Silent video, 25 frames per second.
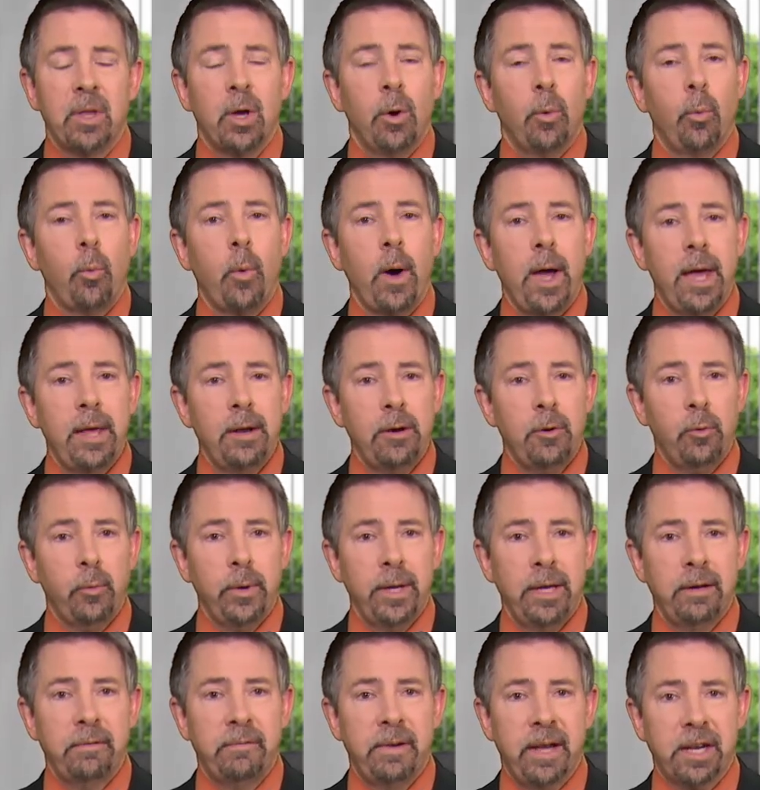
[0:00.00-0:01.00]
When
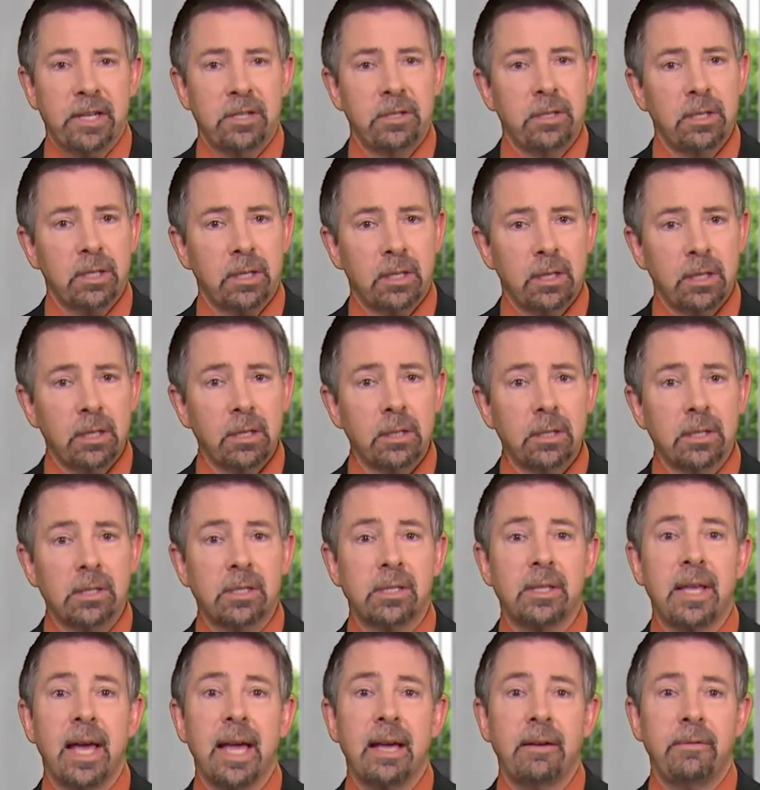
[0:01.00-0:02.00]
reinfection occurs,
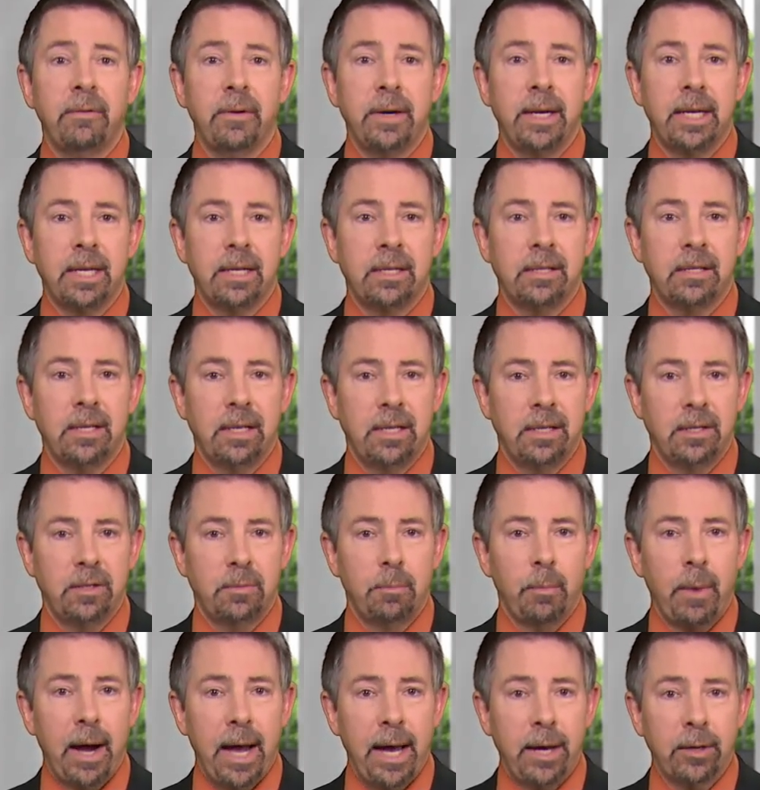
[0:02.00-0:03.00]
thankfully it is
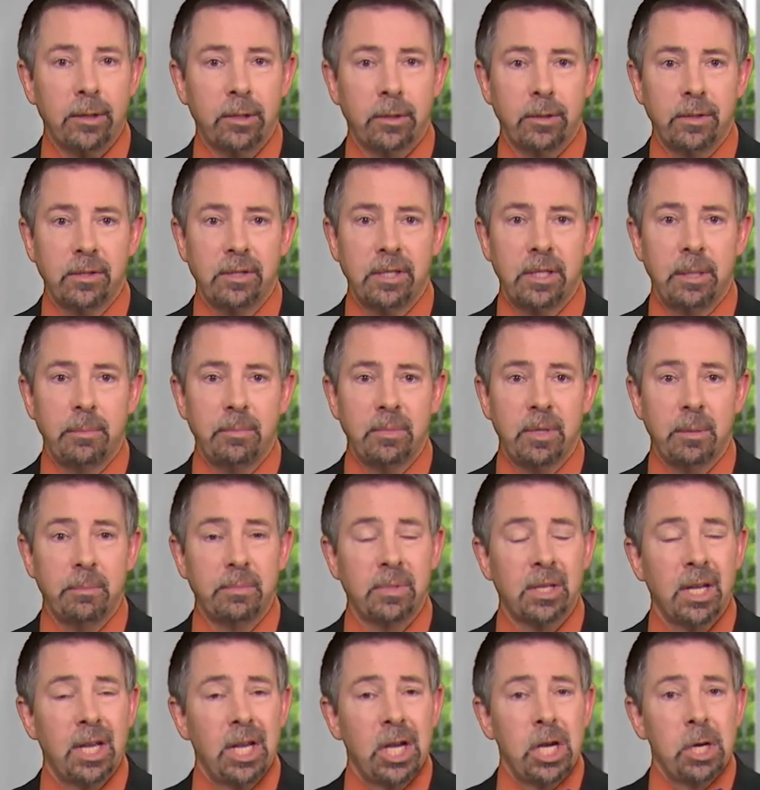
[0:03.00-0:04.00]
milder in
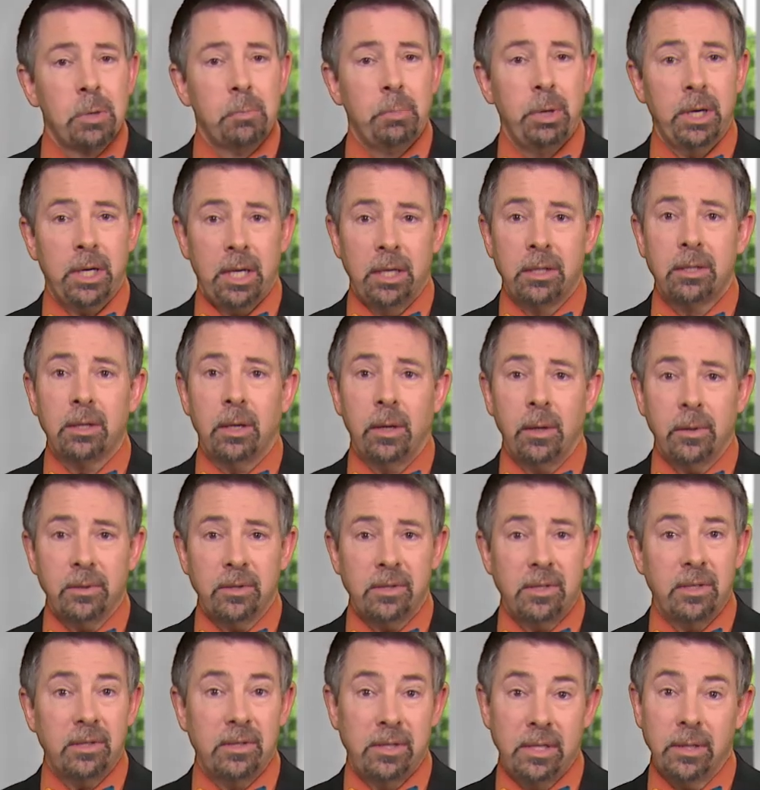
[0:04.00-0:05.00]
symptoms, but
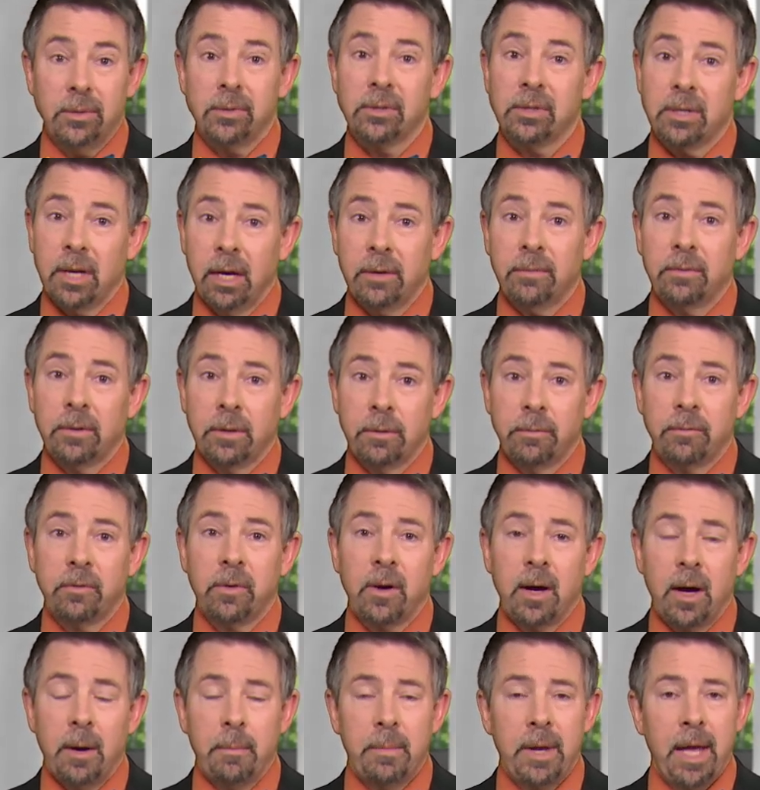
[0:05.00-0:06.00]
adults still suffer
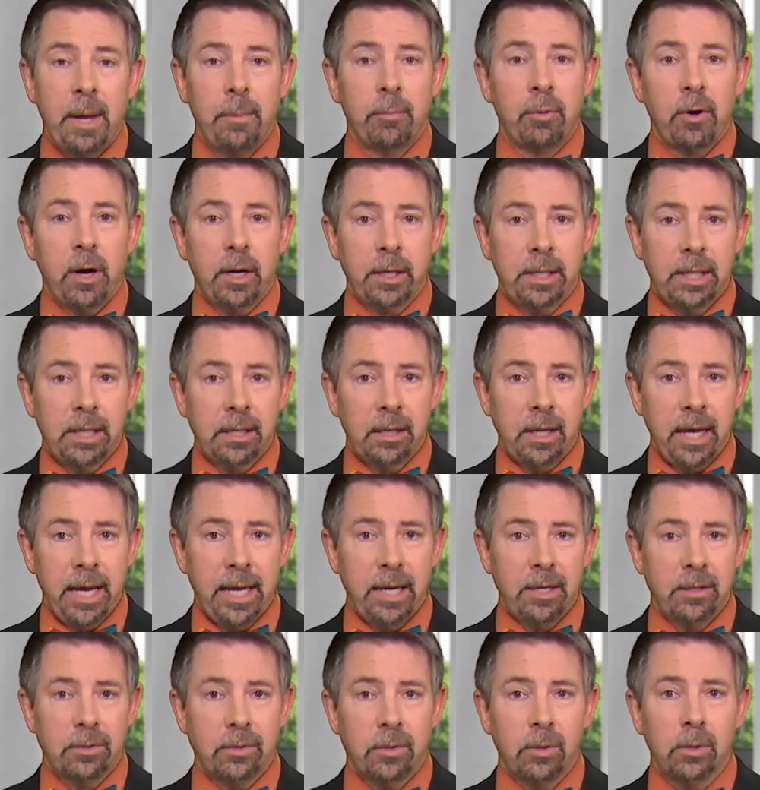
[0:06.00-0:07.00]
from a
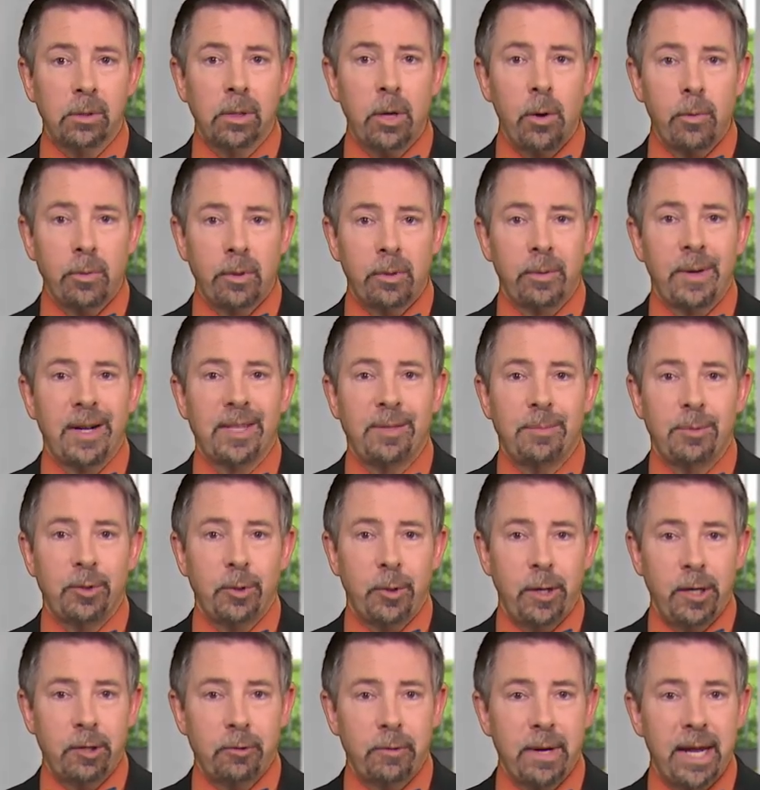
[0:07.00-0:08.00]
bronchiolitis or lower
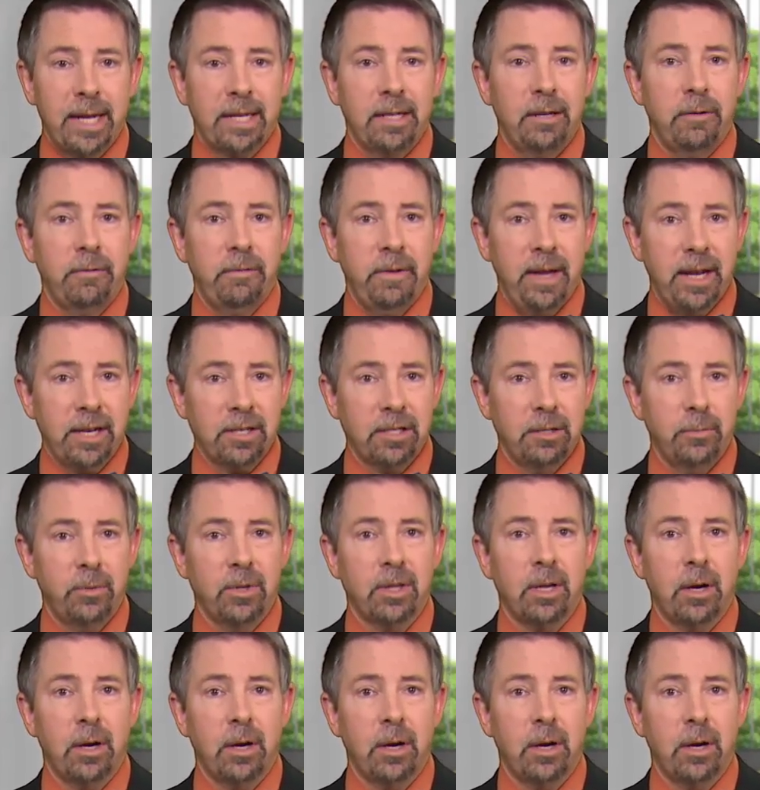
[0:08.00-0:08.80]
respiratory tract infection with